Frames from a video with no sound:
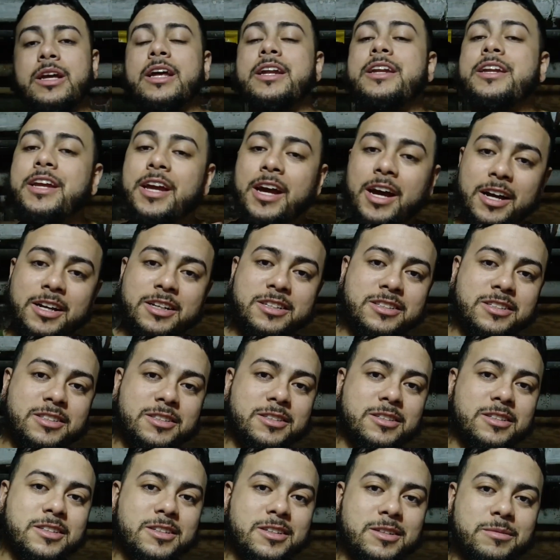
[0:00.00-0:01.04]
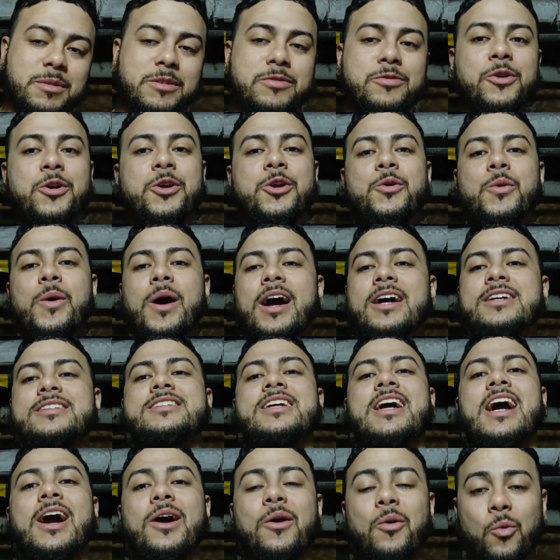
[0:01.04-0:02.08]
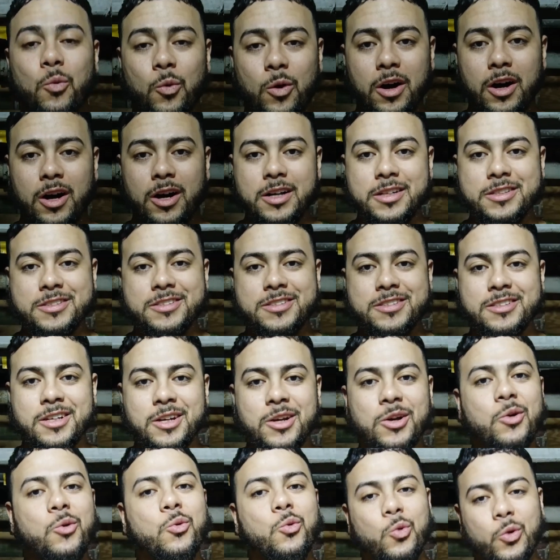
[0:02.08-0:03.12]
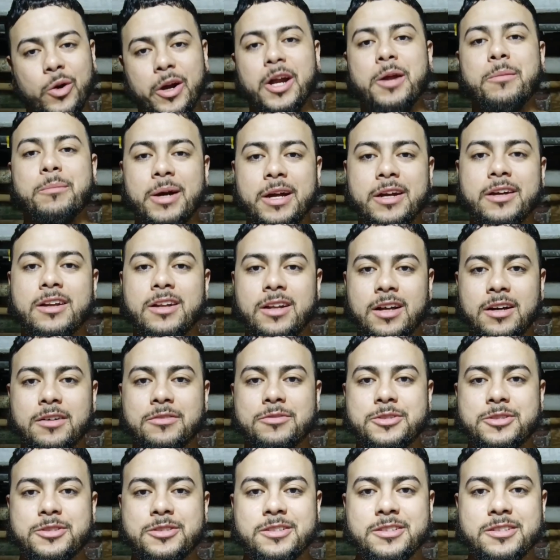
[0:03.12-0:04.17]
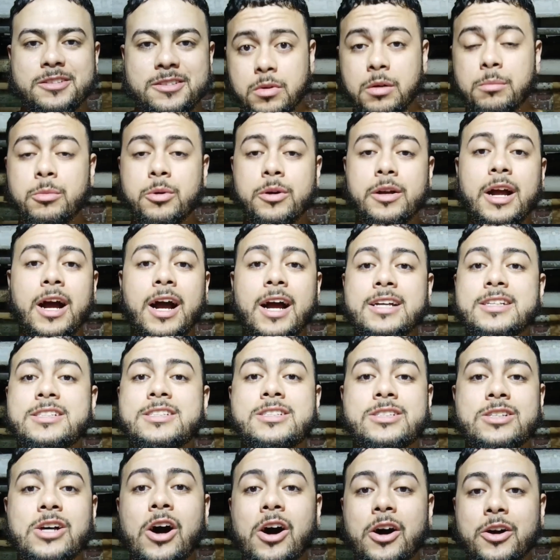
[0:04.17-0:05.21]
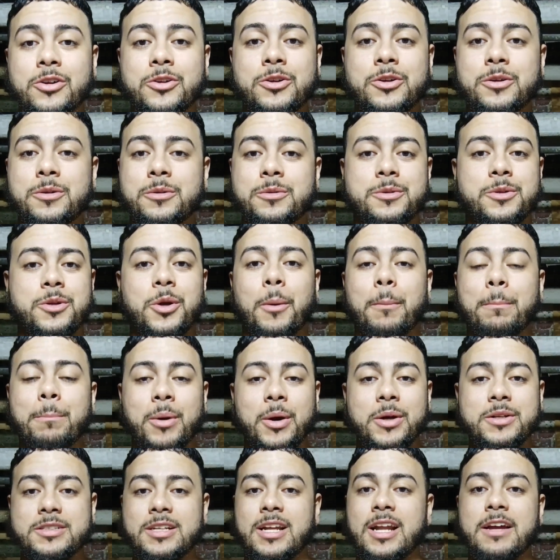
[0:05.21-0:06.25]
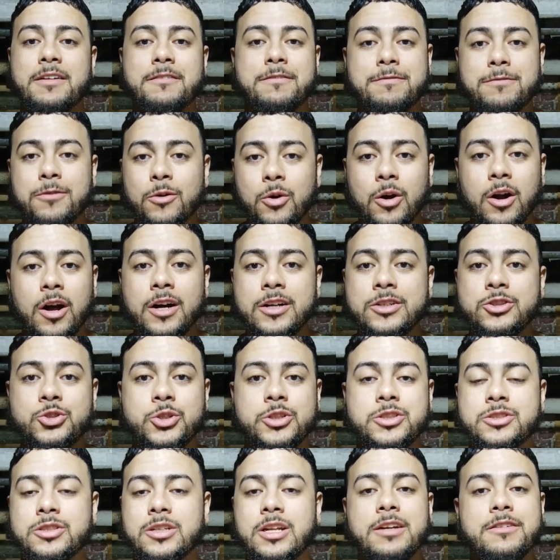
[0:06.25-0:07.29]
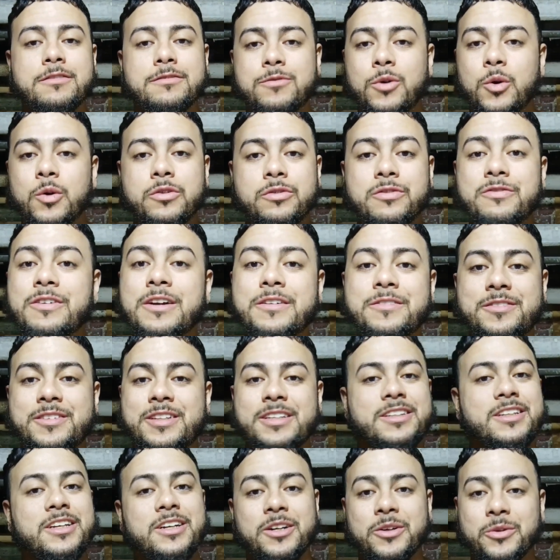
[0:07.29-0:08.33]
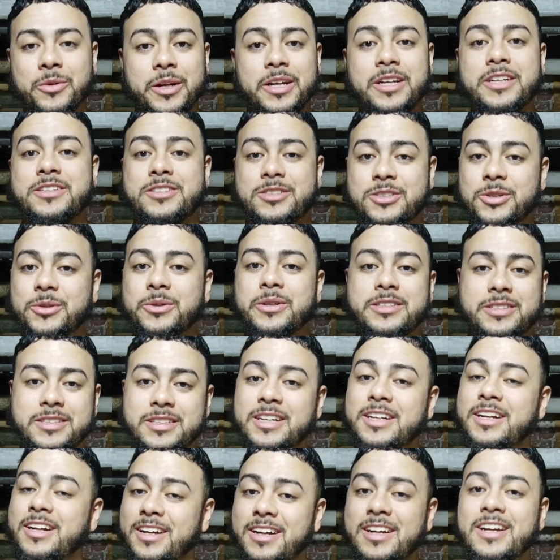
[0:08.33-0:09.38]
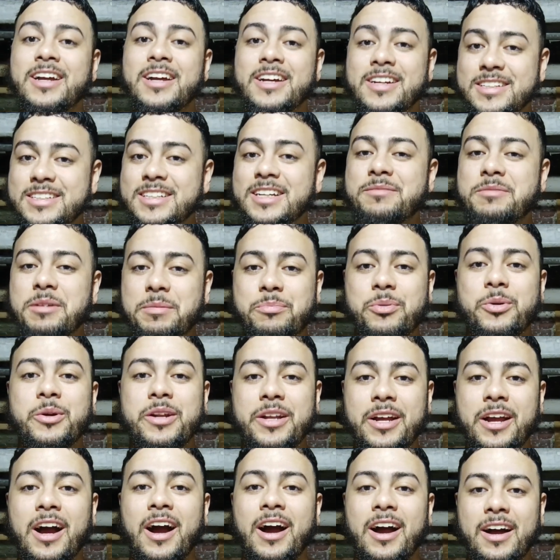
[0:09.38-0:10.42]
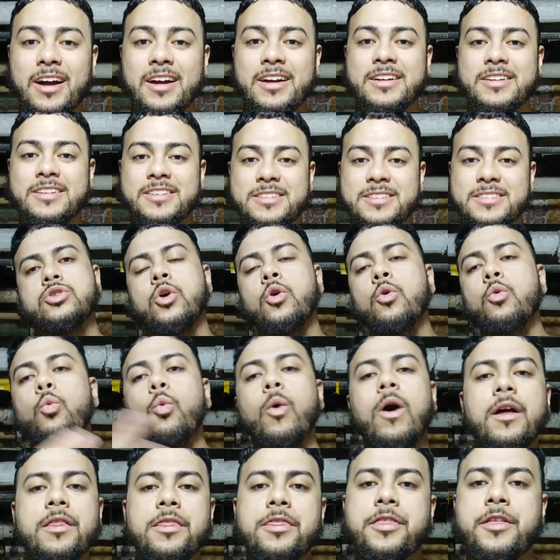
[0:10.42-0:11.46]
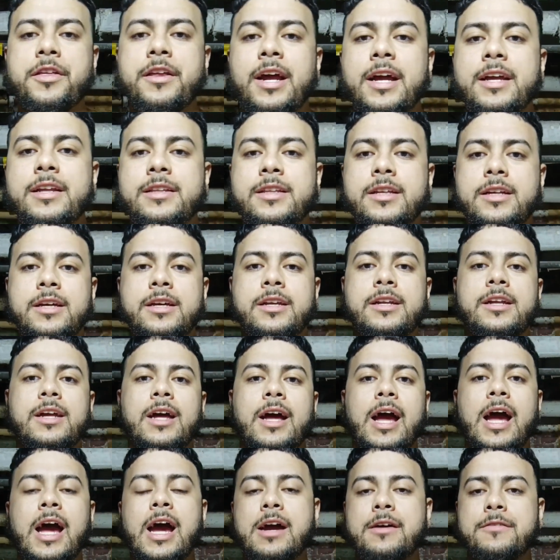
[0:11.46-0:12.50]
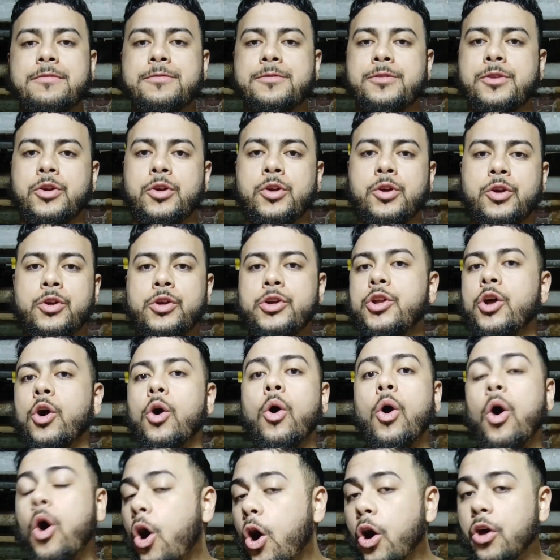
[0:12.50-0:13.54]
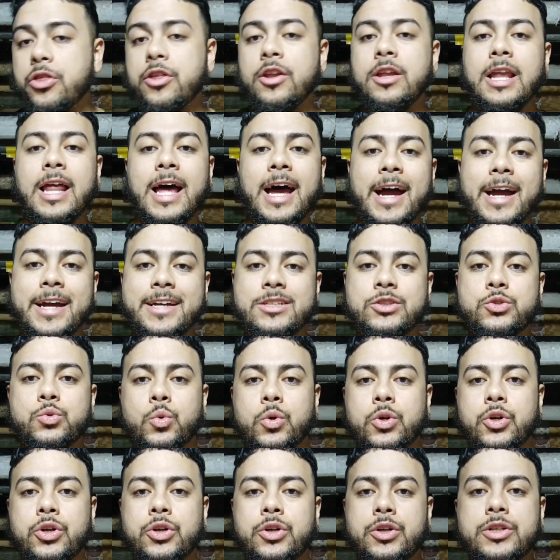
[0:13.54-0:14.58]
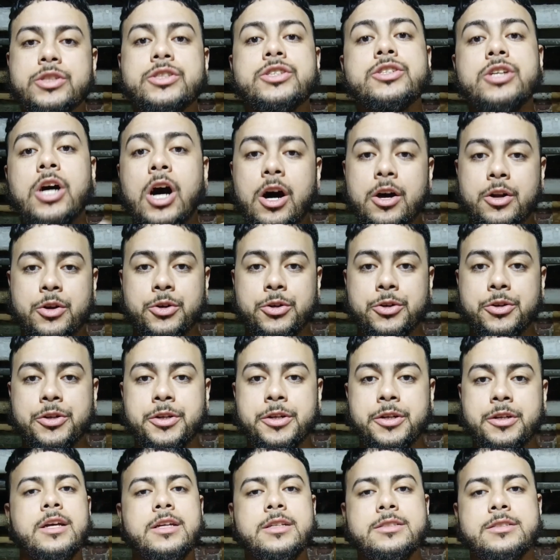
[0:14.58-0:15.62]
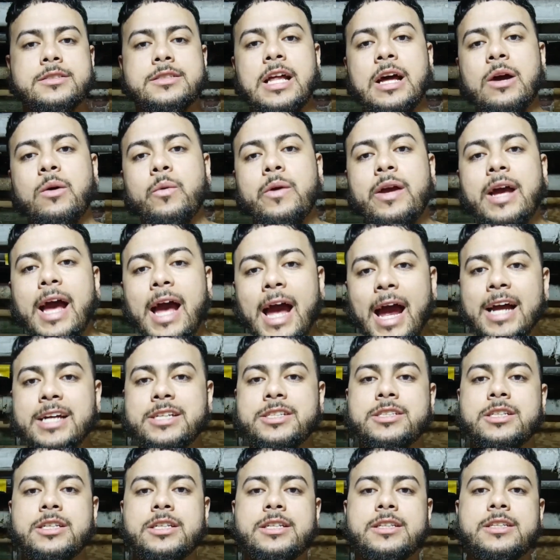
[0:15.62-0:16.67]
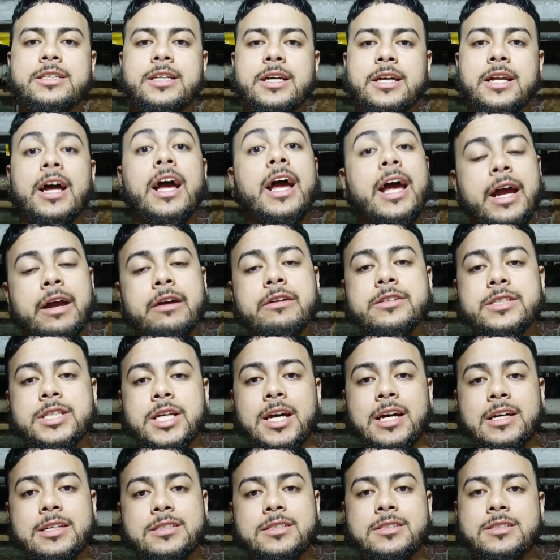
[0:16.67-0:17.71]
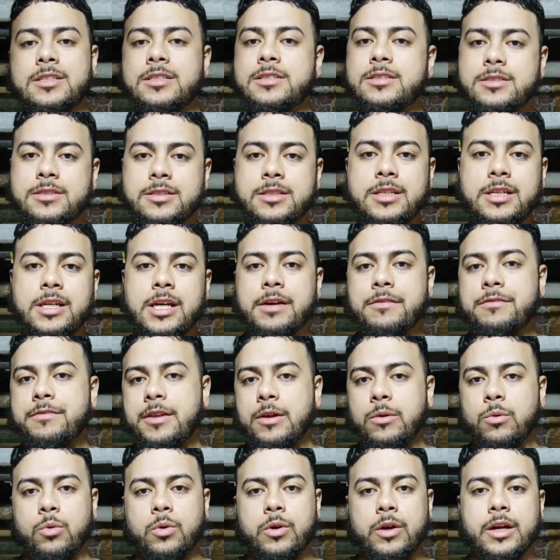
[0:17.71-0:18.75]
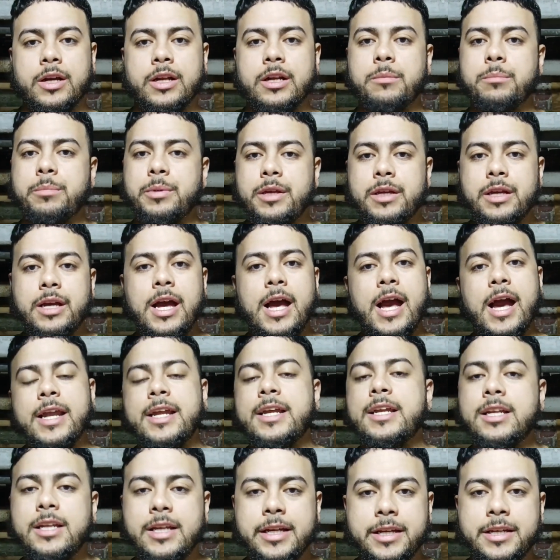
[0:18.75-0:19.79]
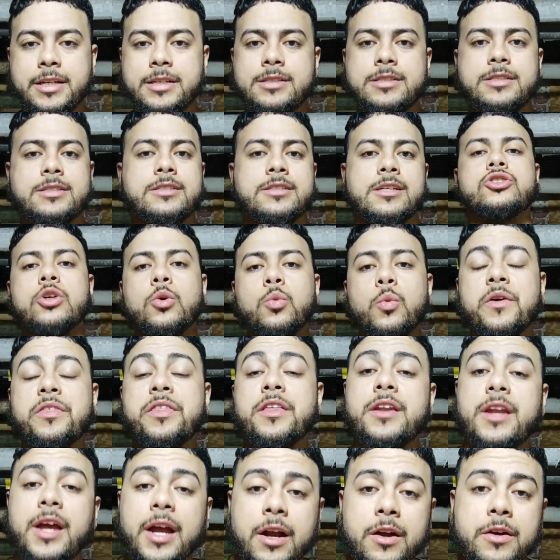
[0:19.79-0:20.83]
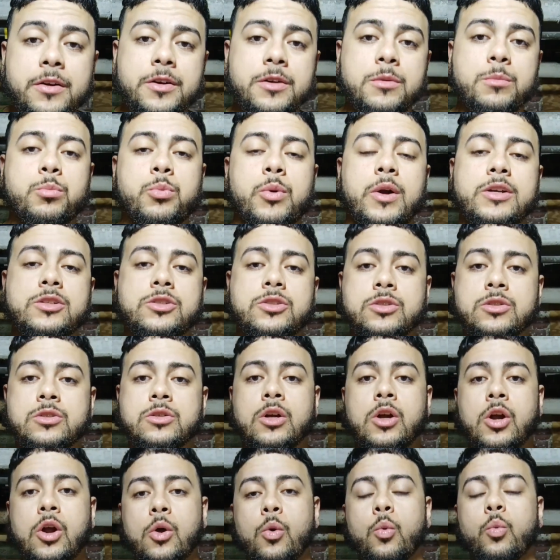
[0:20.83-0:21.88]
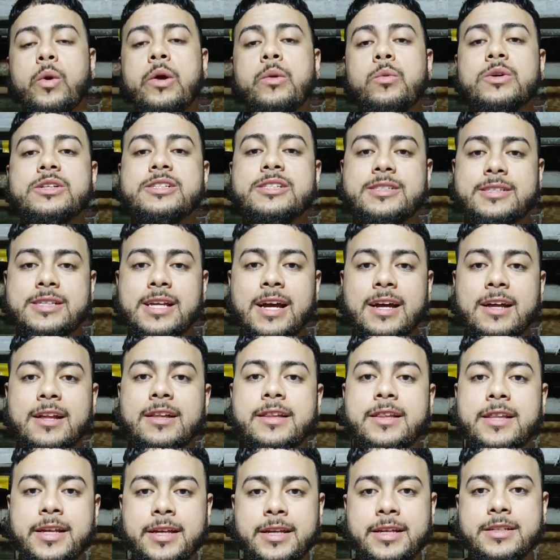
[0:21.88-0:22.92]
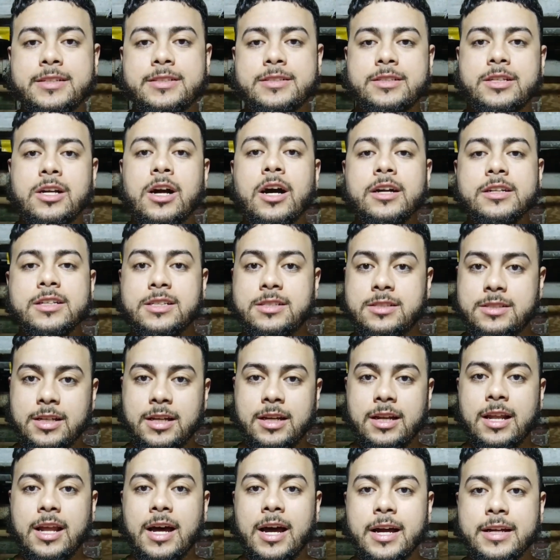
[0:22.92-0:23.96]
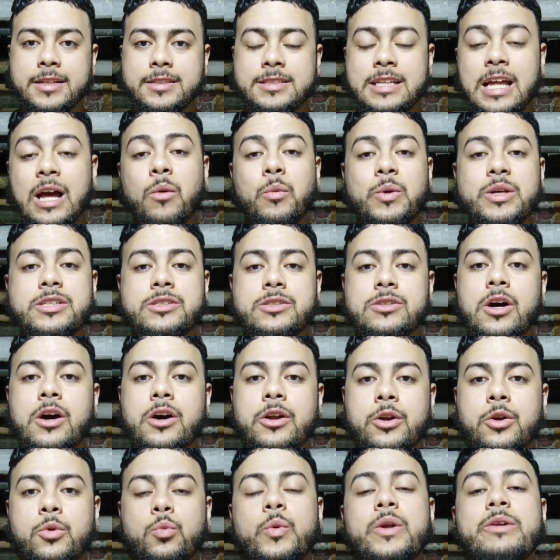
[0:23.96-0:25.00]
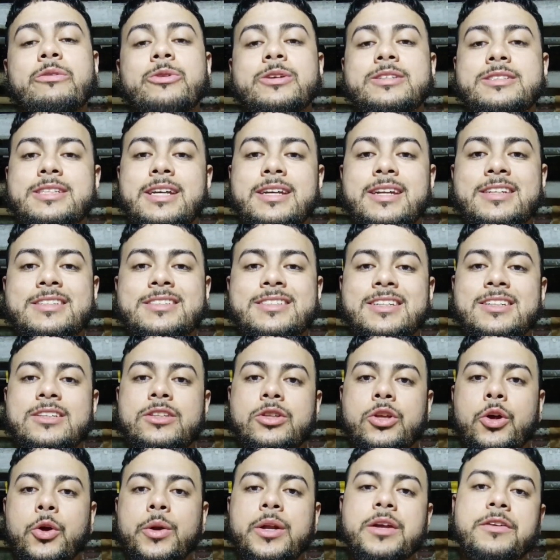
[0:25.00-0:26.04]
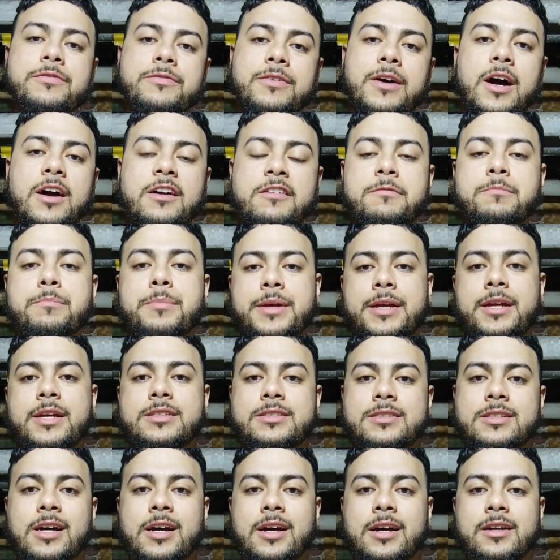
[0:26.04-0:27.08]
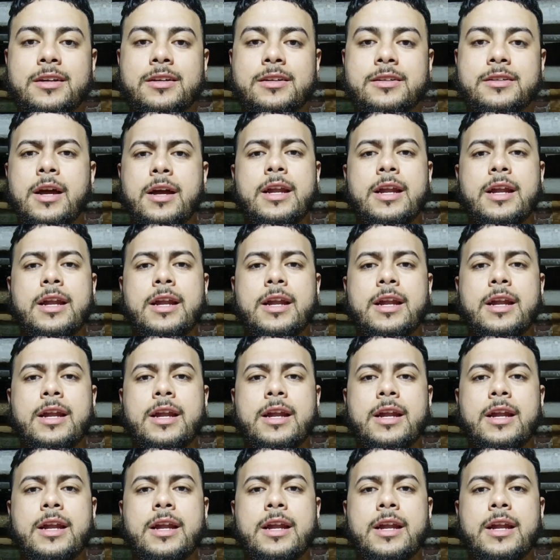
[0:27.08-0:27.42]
And yes, before you ask, I was wearing my gloves. Remember guys, solder, burns at like 400 to like 450 degrees. So it's gonna be pretty hot. So one thing I did after, all the lines were soldered is that we actually did an air test to see if there were gonna be any leaks. So with an air compressor, we would set these condensate lines that we soldered, we would set it to 35 PSI.